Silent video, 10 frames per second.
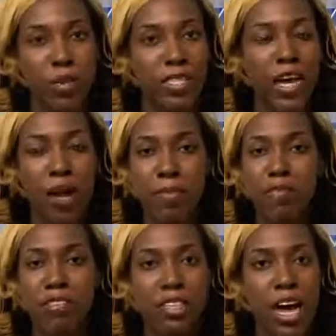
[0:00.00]
time after
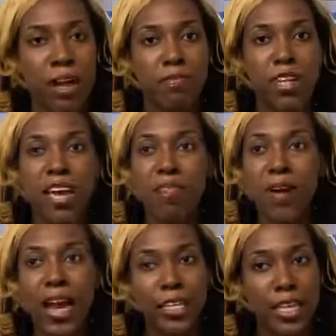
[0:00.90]
time, day
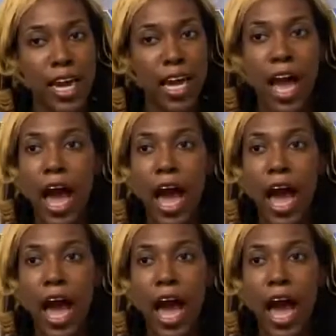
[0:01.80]
by day.